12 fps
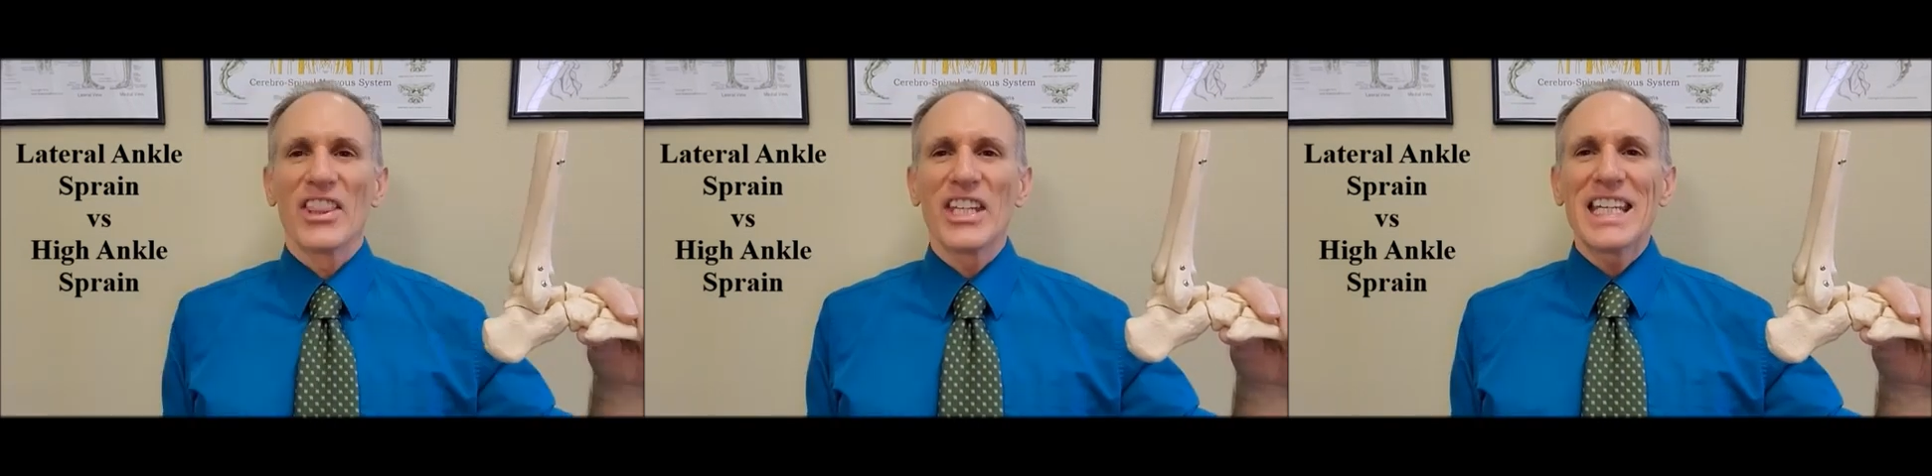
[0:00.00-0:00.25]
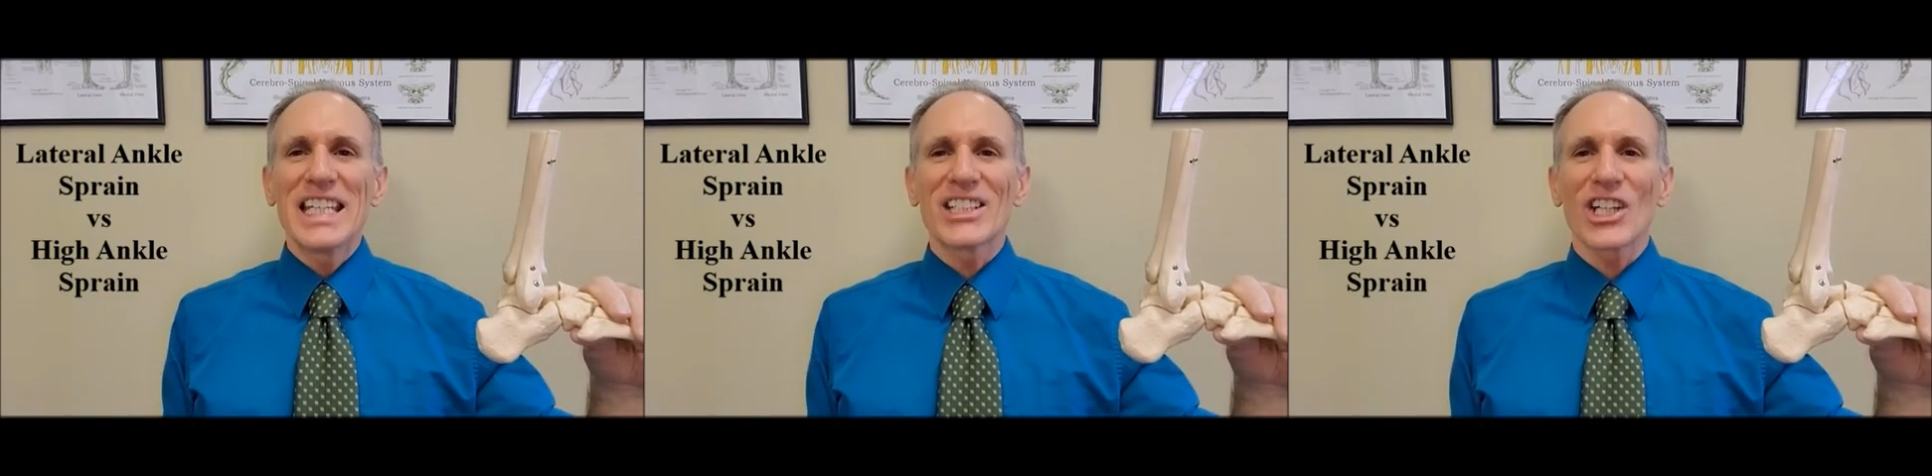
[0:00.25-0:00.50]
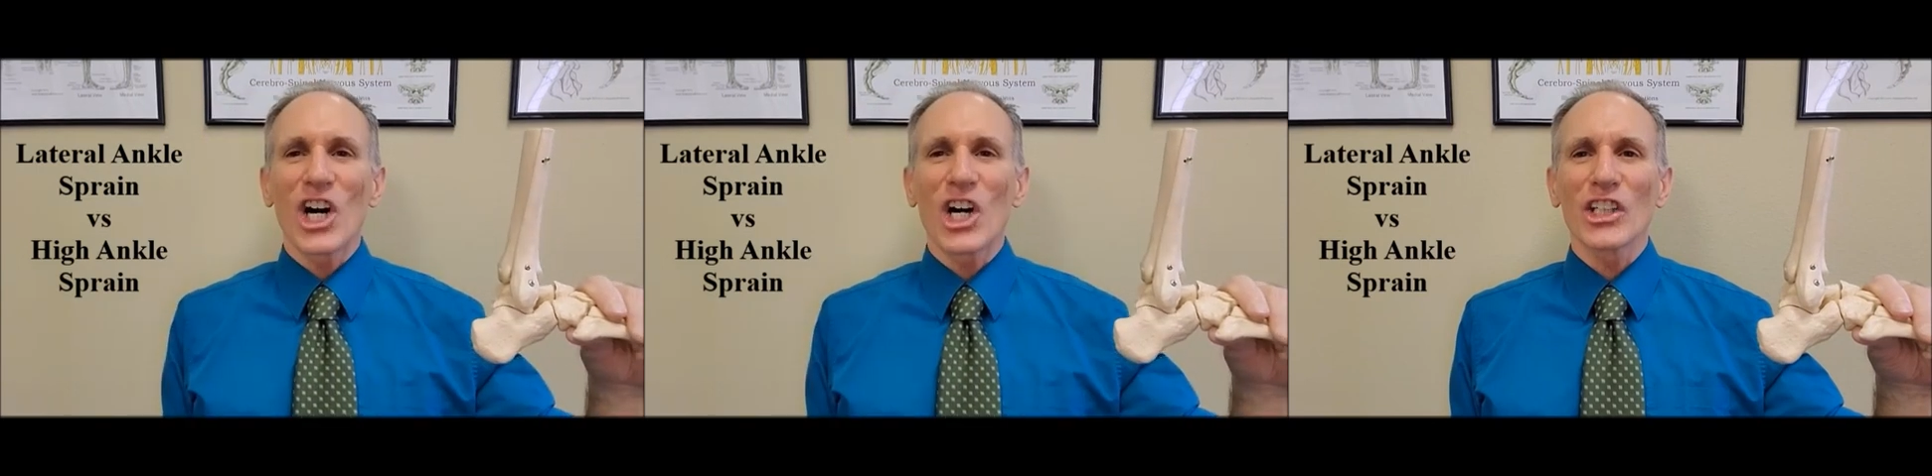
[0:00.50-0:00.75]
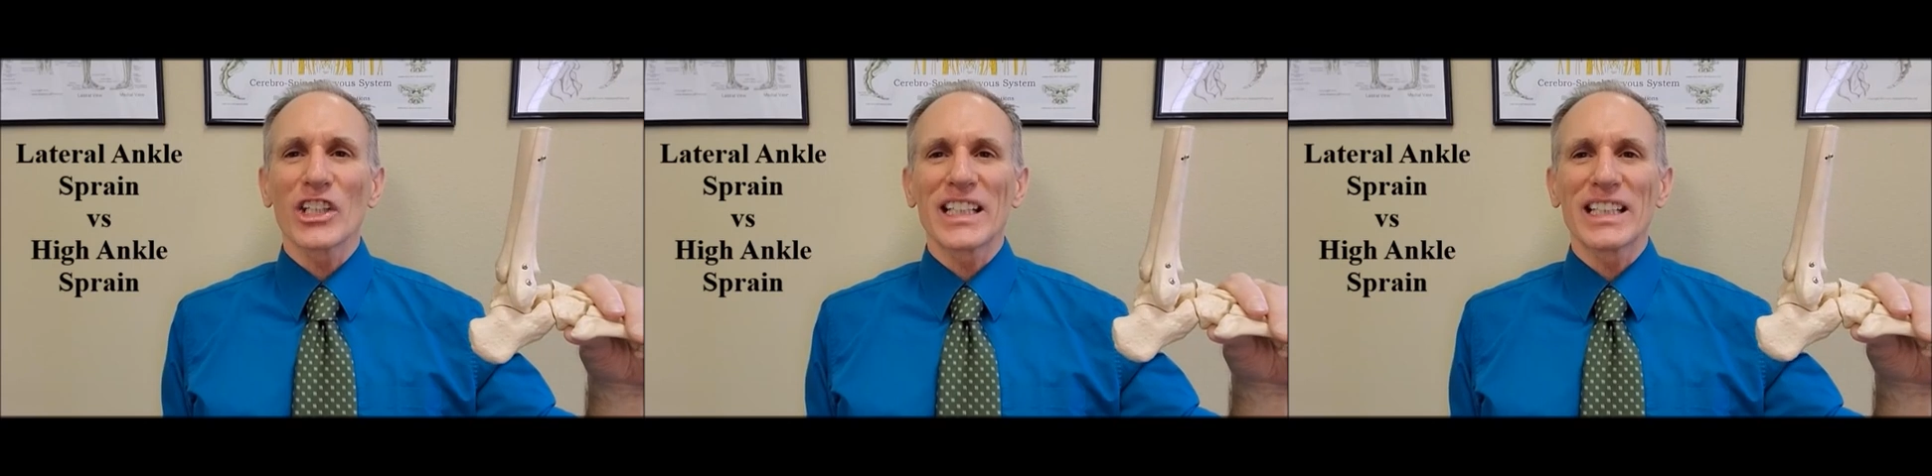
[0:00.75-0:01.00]
These
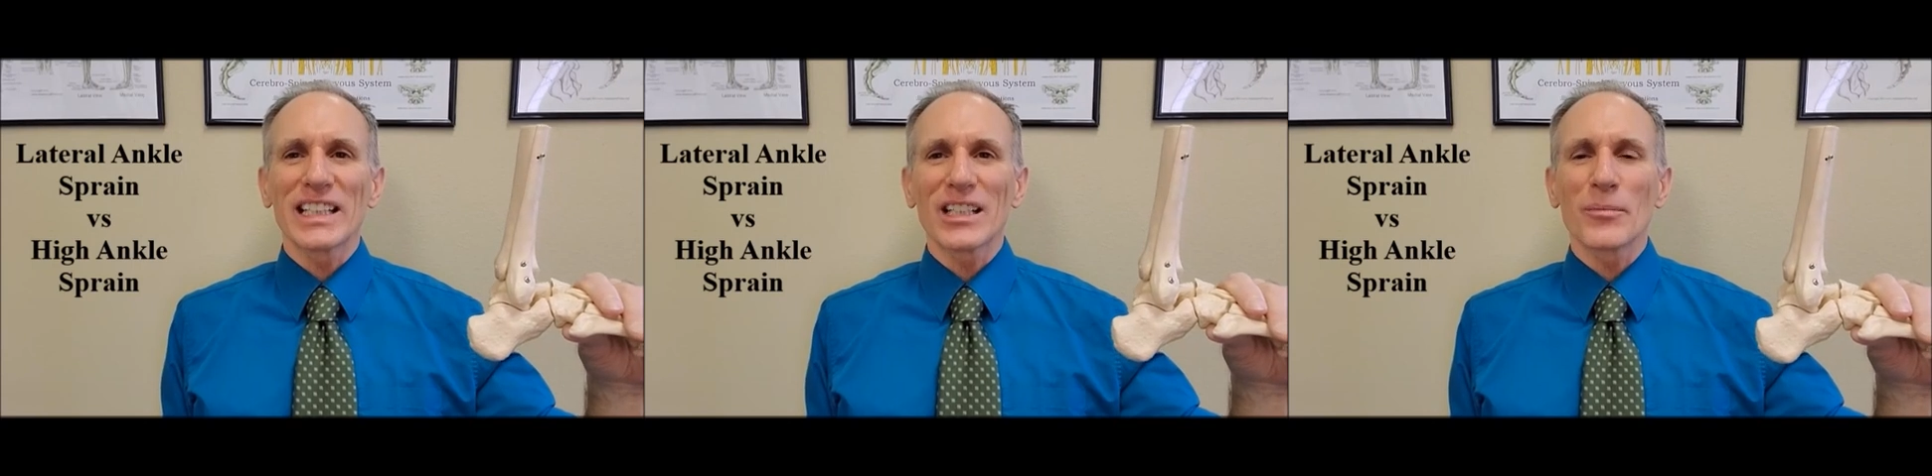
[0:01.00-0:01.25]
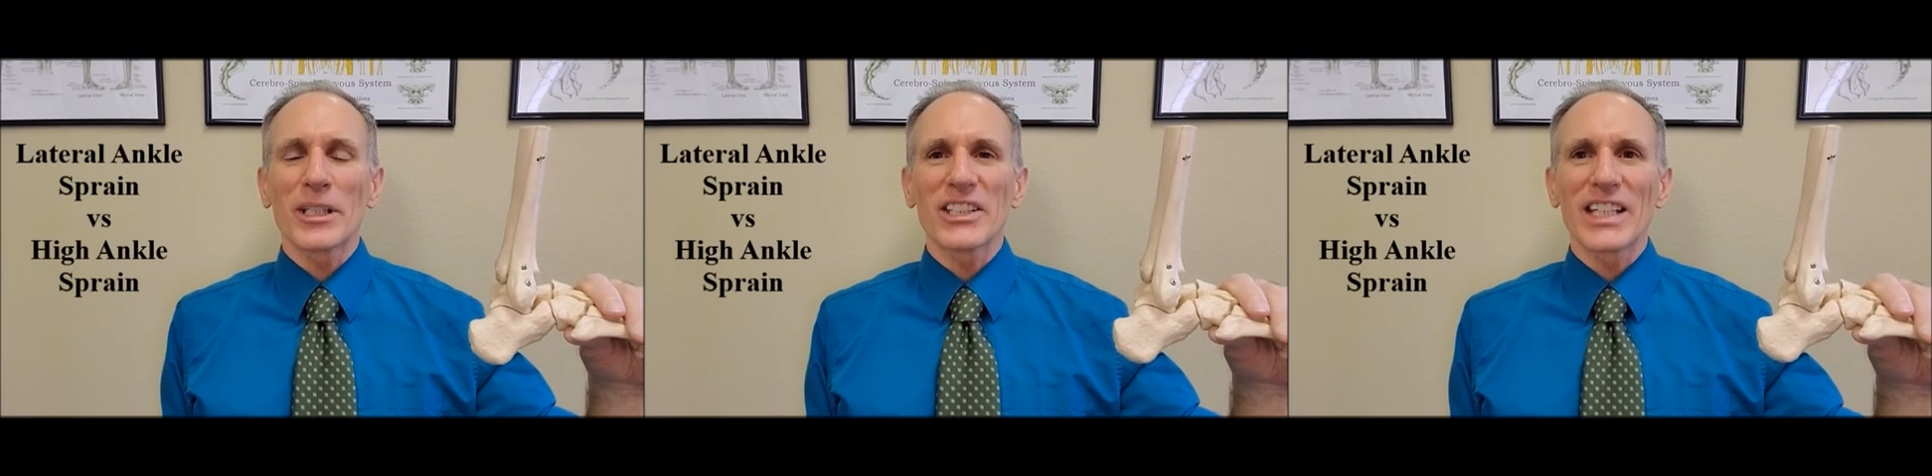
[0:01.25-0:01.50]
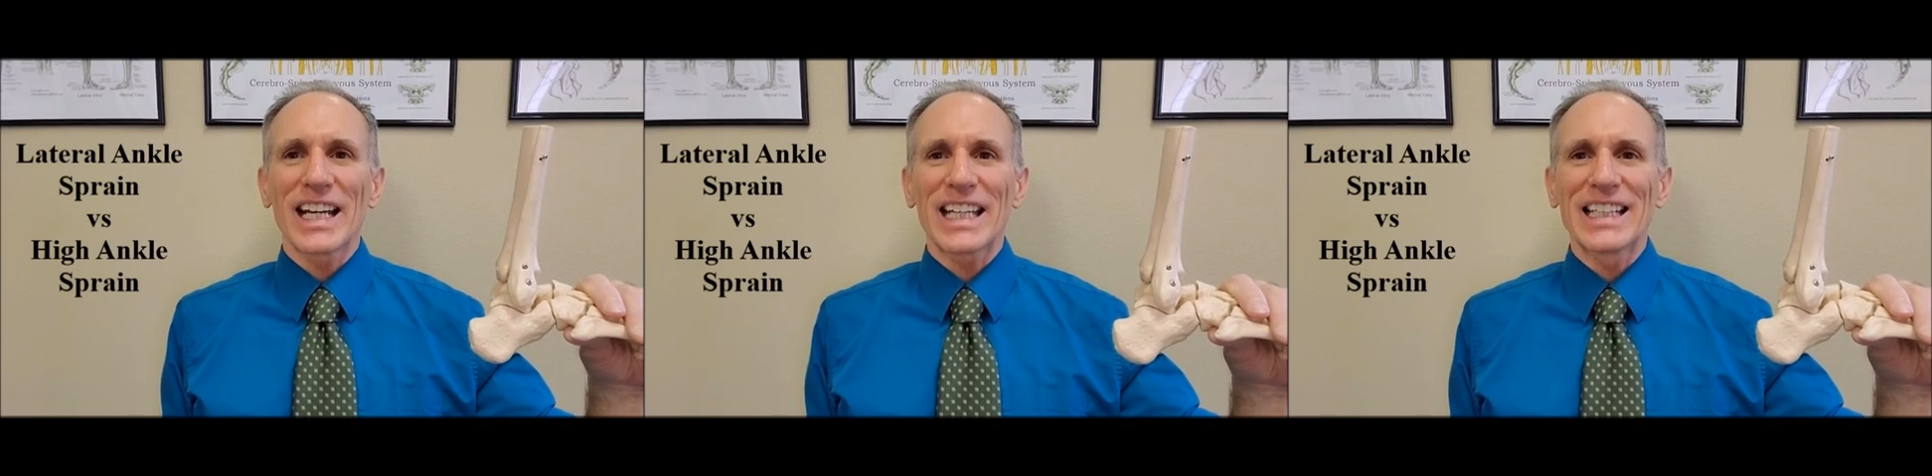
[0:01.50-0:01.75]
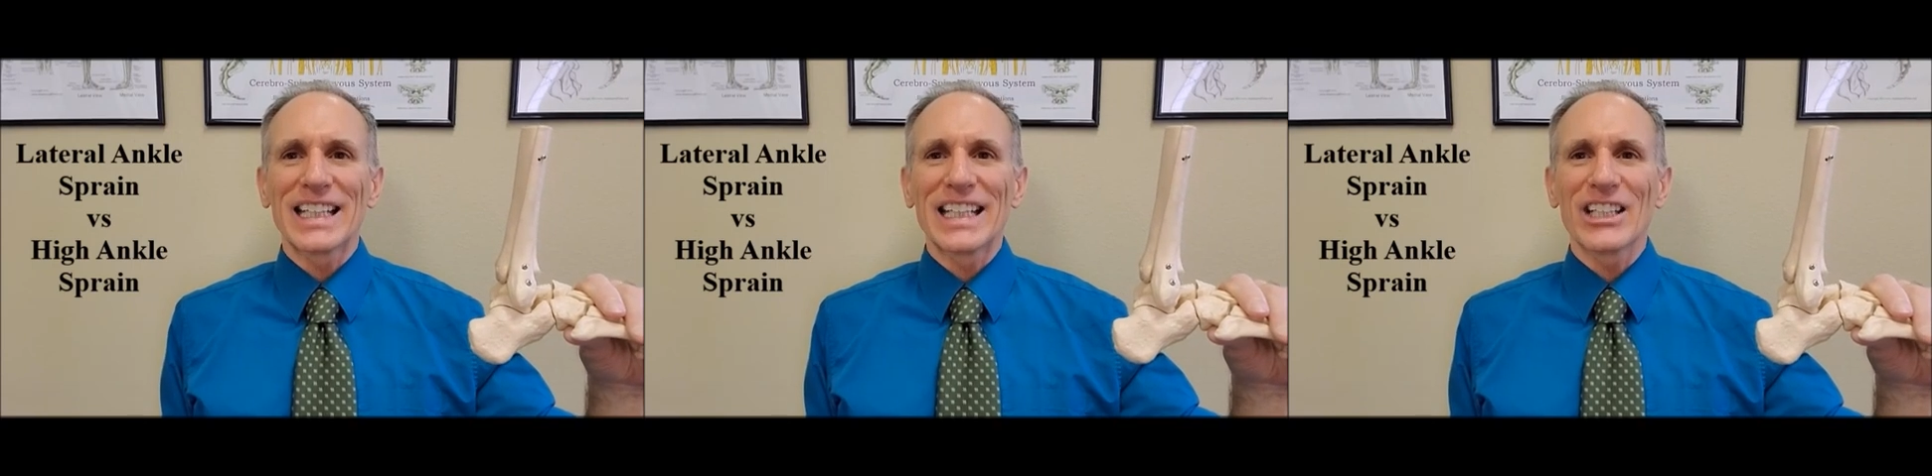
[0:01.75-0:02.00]
are the ligaments that get